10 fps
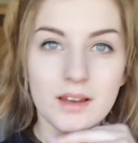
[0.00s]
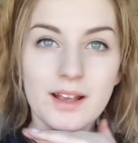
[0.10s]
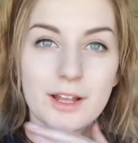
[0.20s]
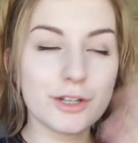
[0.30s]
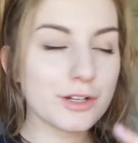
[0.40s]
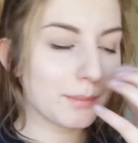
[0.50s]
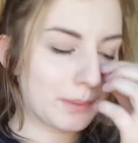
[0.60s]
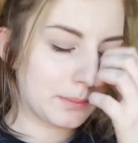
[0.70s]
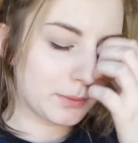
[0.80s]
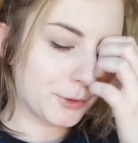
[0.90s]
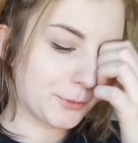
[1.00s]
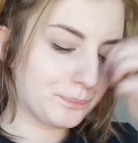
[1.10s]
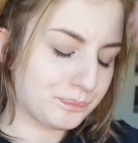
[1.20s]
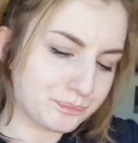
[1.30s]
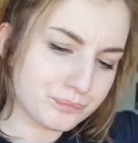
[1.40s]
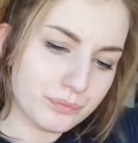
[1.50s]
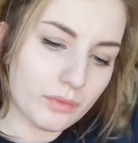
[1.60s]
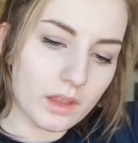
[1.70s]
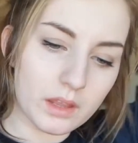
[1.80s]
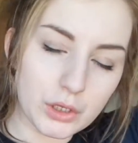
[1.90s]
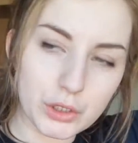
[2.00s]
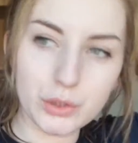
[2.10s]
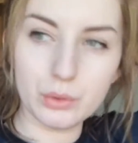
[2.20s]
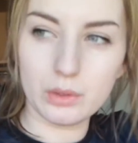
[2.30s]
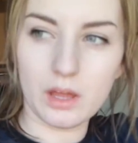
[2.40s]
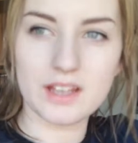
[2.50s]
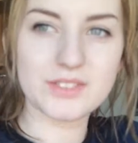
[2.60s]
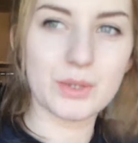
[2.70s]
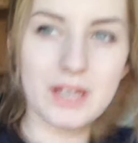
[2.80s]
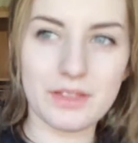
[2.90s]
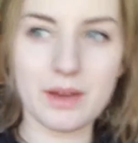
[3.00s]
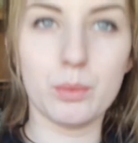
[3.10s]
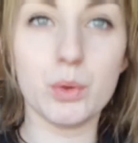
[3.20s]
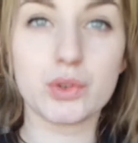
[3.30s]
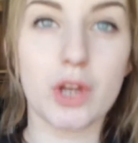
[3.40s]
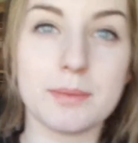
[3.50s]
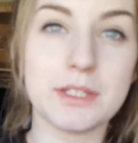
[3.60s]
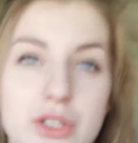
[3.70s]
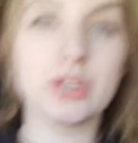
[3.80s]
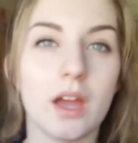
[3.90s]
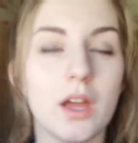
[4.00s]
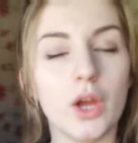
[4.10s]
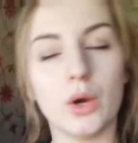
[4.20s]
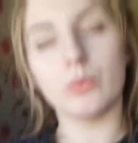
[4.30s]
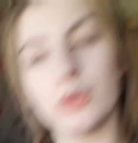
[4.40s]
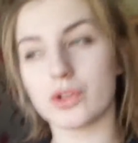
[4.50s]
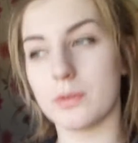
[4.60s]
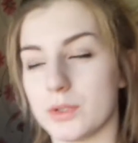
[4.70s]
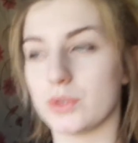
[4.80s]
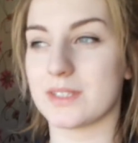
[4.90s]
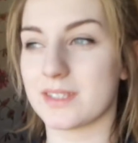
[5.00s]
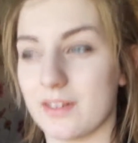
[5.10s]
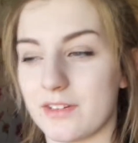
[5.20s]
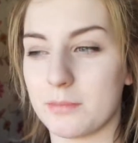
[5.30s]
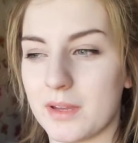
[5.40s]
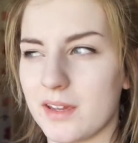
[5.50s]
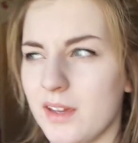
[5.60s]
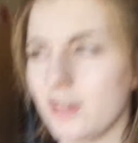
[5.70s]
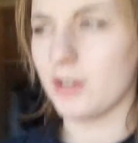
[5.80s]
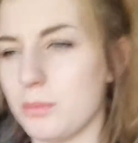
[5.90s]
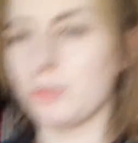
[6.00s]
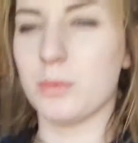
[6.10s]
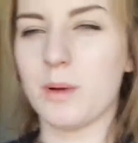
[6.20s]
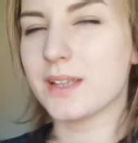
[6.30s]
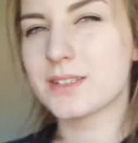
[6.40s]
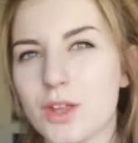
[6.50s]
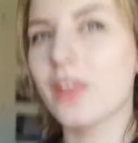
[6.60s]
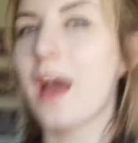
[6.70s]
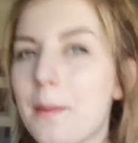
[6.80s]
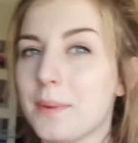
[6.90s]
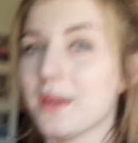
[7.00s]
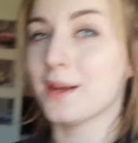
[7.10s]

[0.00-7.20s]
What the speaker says: Like, I look at people who, like, are sorting out their wardrobes like, wardrobe tours and stuff, and I'm like, but mine's not that